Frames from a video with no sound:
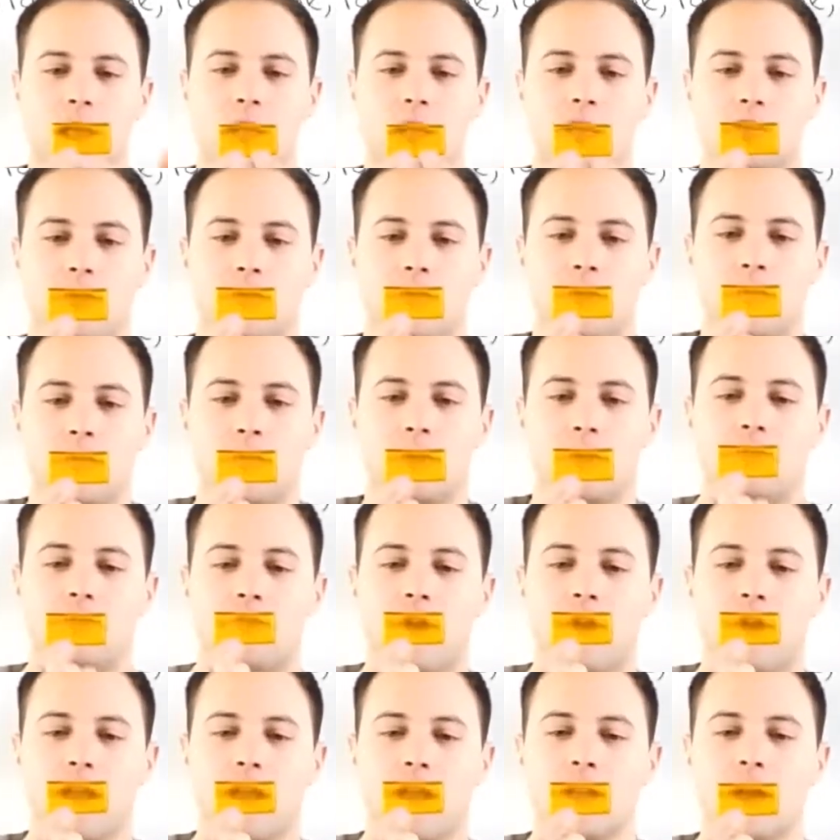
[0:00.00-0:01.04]
So from the
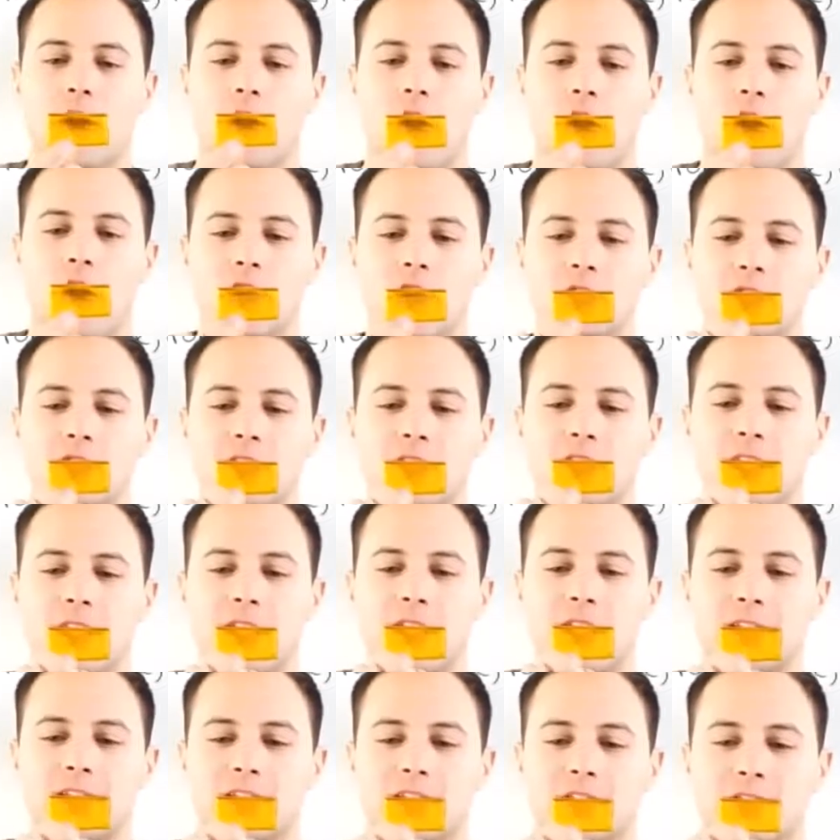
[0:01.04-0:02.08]
front, all you see
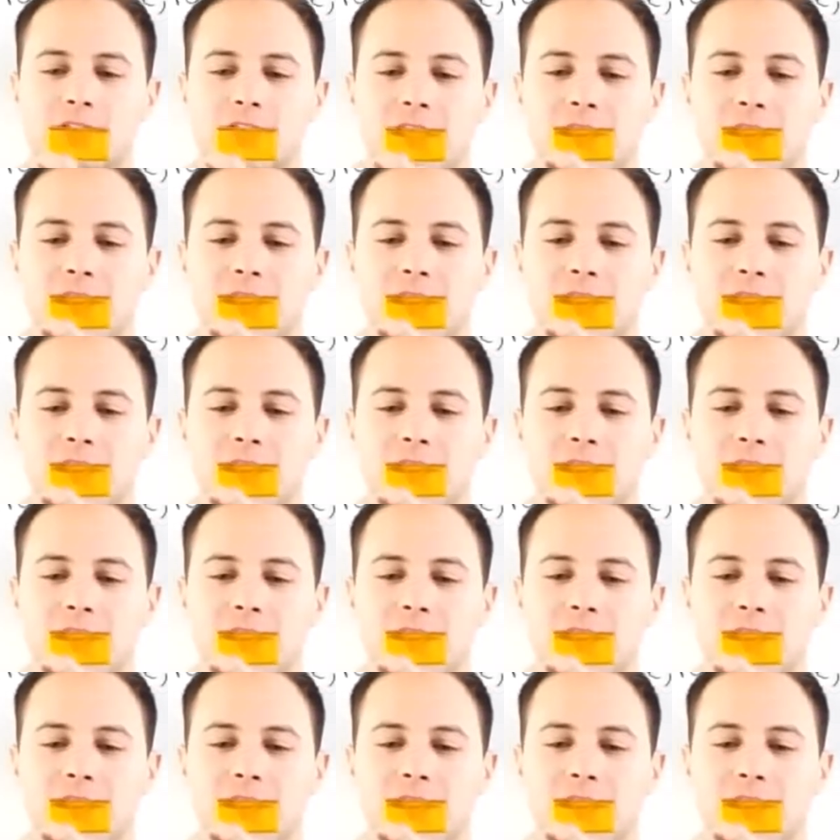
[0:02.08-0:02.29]
is